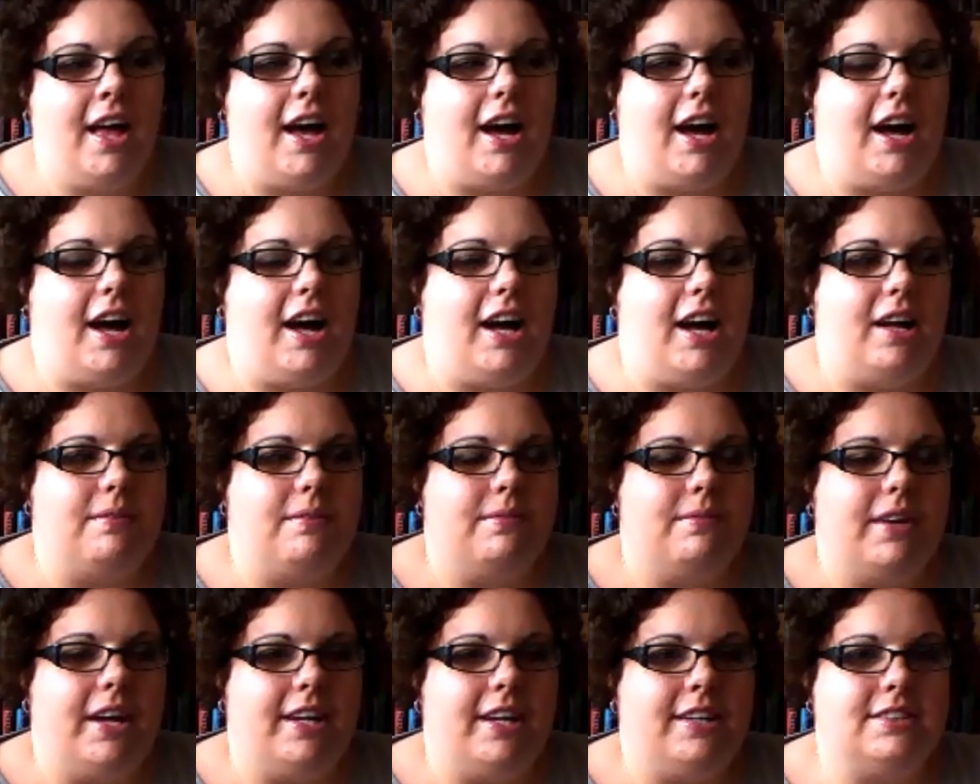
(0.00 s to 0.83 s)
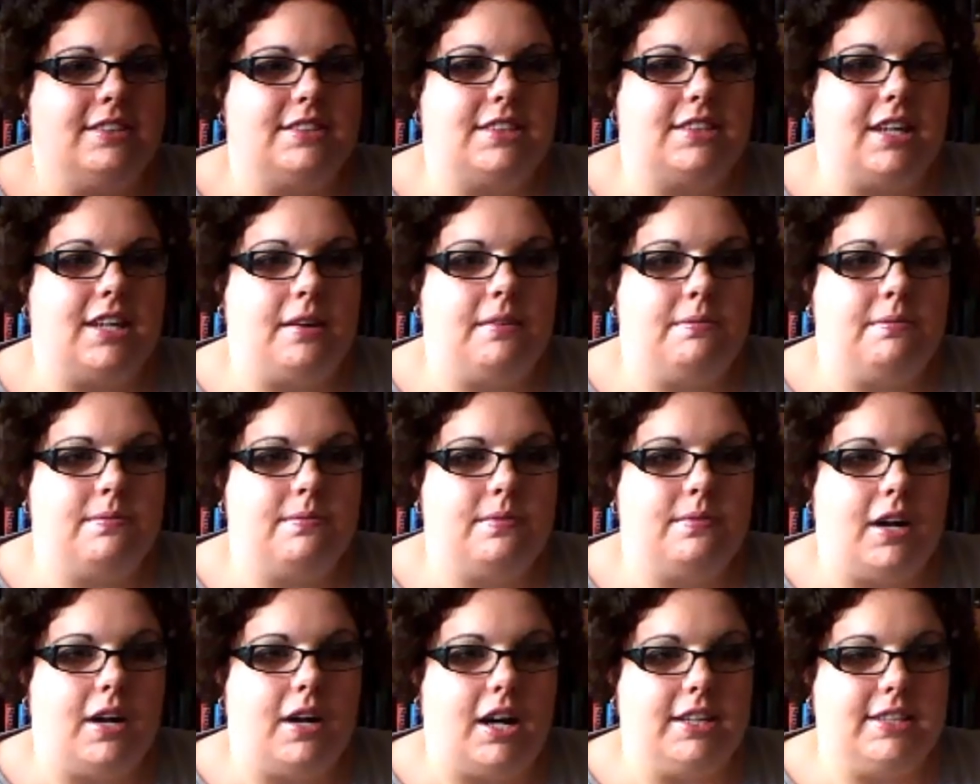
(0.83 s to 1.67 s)
And
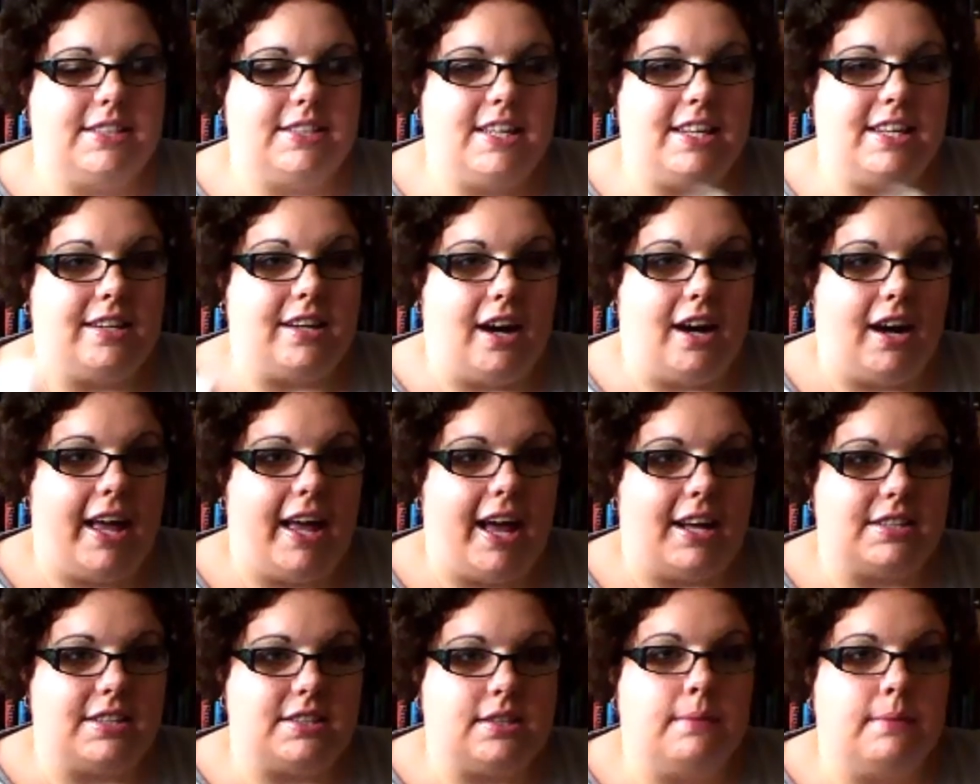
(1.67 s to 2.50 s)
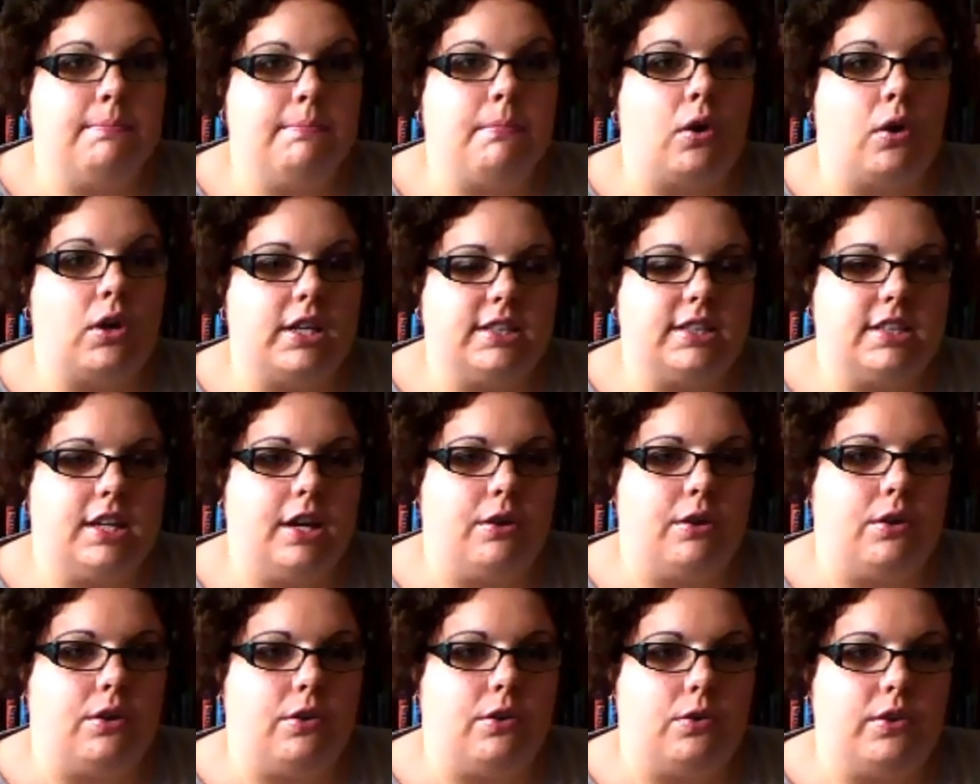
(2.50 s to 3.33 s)
some IT guy has to
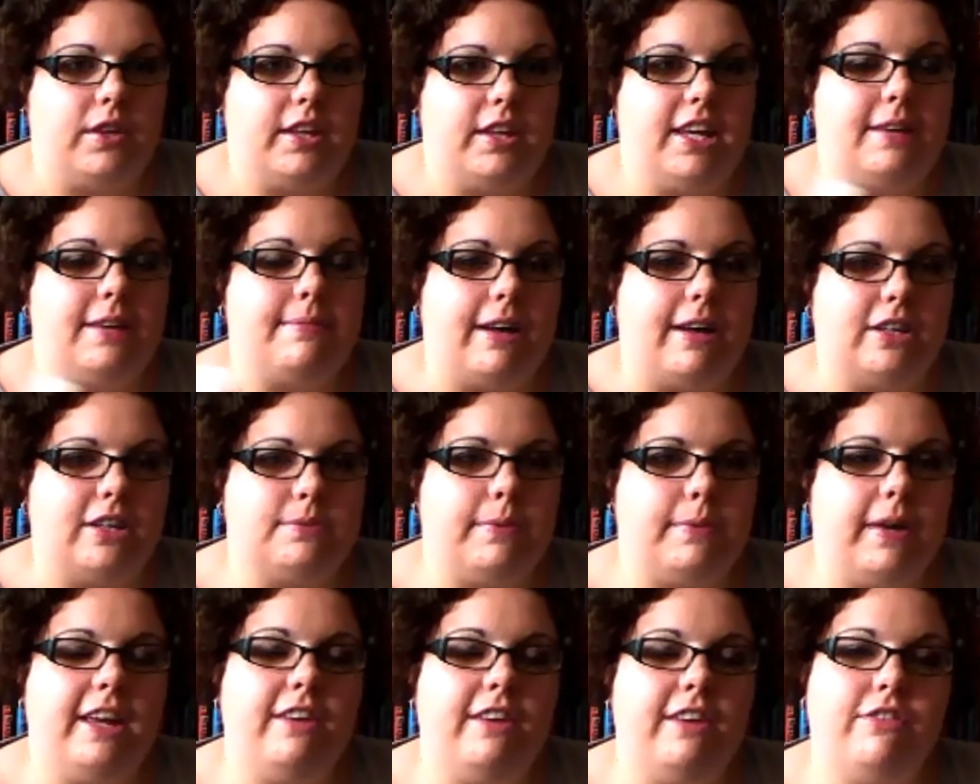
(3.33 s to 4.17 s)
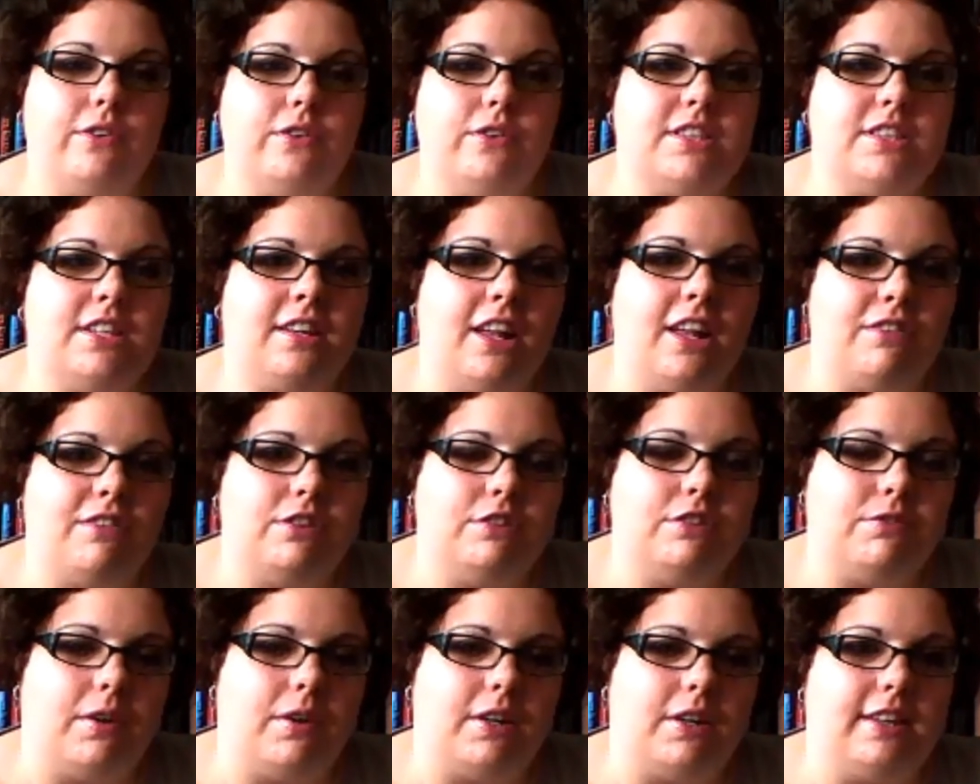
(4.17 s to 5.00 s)
monitor all the emails, but he falls in love
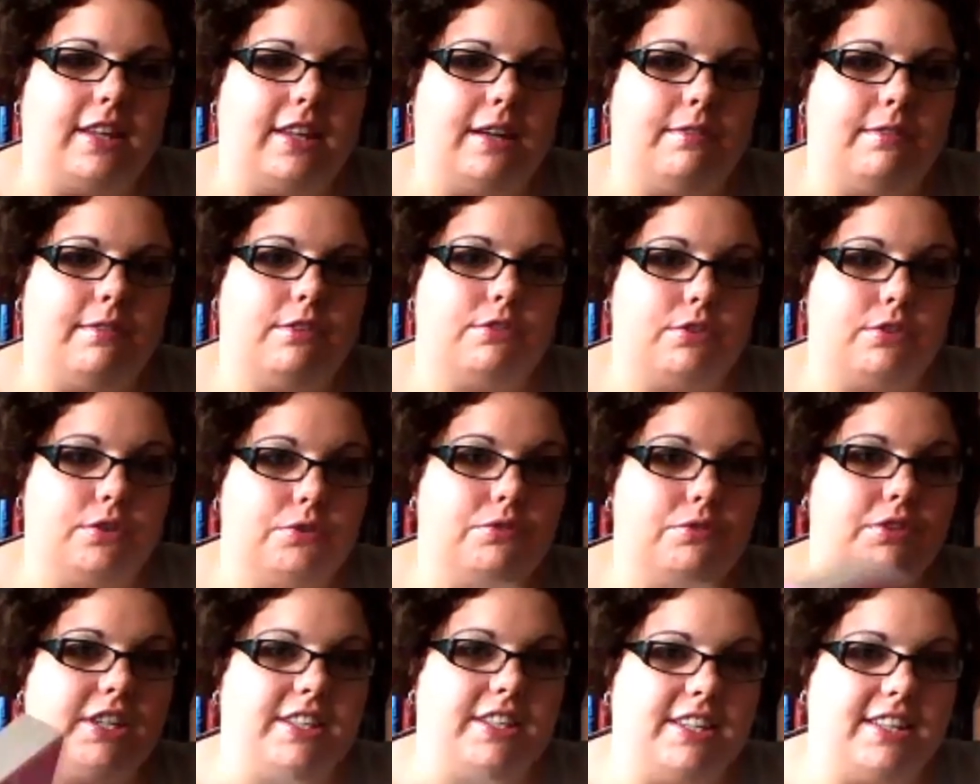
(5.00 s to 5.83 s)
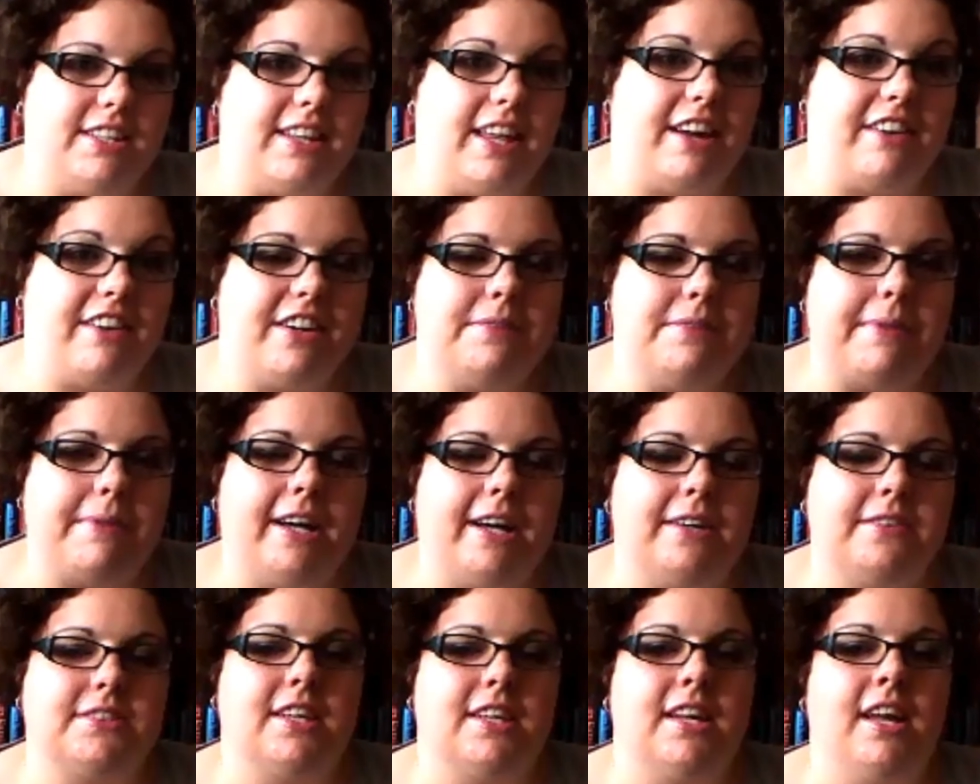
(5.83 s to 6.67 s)
with one of them through reading their
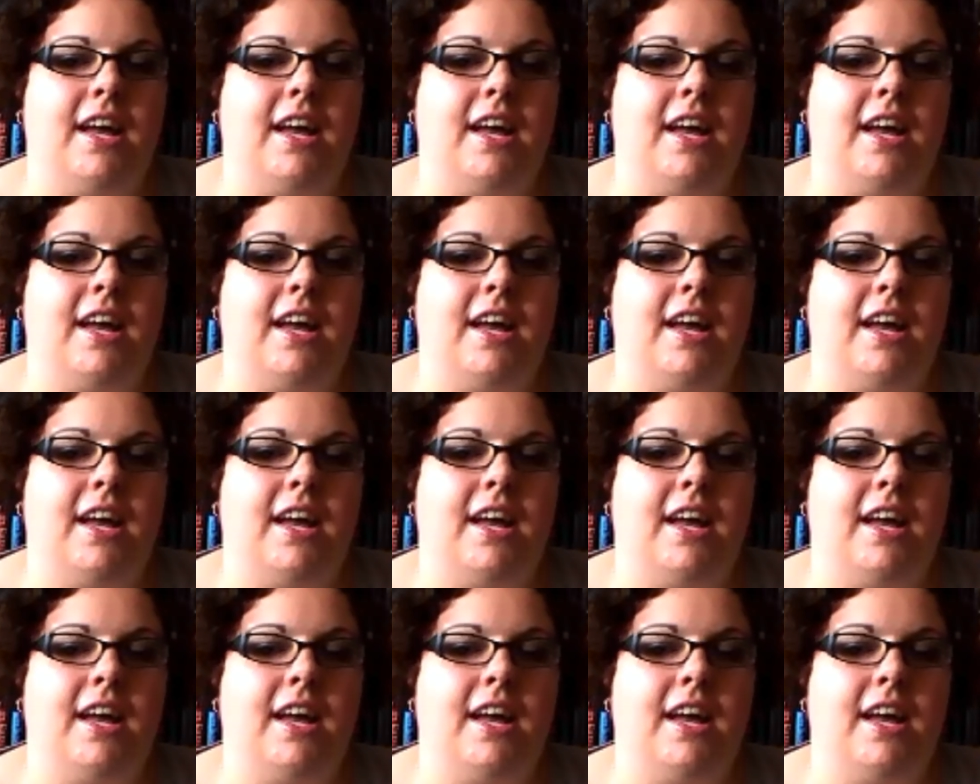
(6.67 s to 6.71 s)
emails.